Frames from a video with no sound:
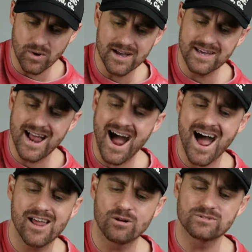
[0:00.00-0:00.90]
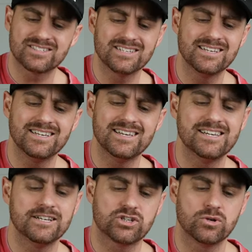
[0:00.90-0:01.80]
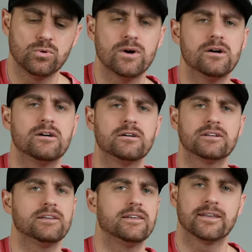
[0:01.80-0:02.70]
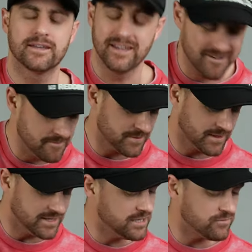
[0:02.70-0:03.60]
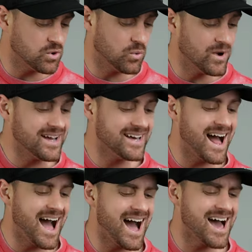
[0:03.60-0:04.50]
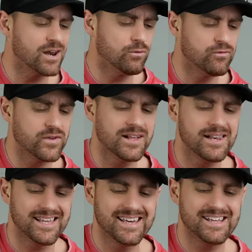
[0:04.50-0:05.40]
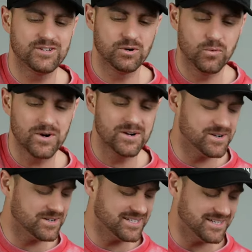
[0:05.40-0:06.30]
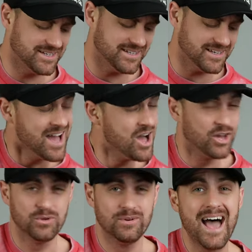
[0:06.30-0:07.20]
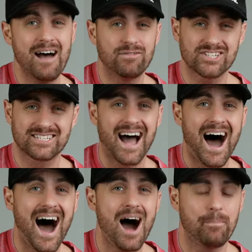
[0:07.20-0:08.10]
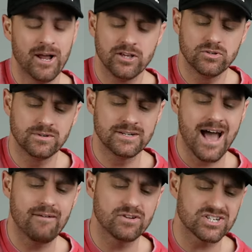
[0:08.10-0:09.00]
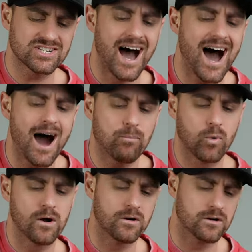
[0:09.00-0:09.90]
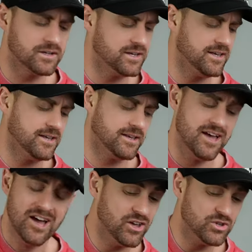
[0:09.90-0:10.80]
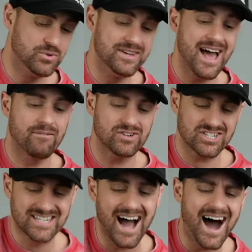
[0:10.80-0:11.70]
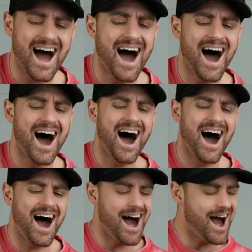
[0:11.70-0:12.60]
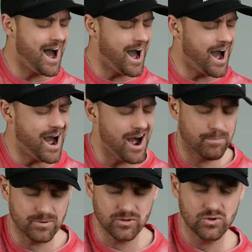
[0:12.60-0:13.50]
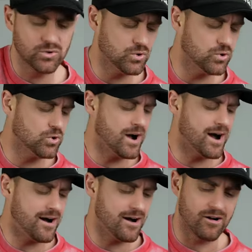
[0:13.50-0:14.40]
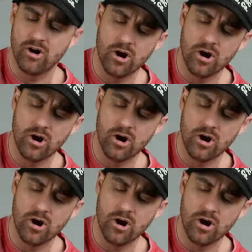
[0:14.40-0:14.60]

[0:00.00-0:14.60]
when I don't see it, you're working. Even when I don't feel it, you're working. You never stop, you never stop working. You never stop. You are